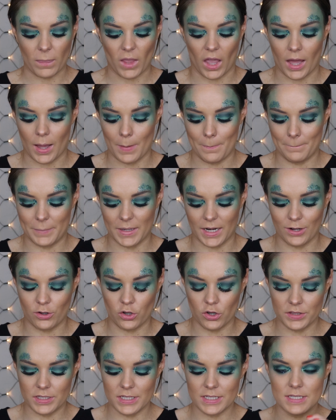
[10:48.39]
But I
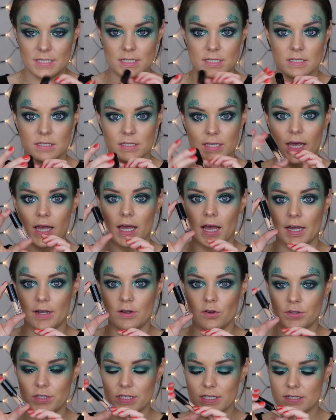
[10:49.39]
got this, yeah, I
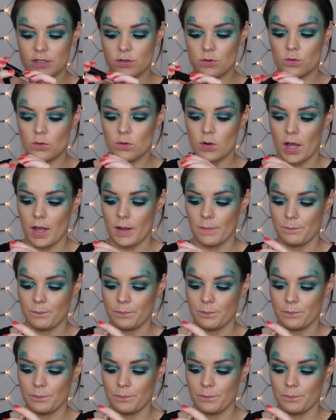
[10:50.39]
got this little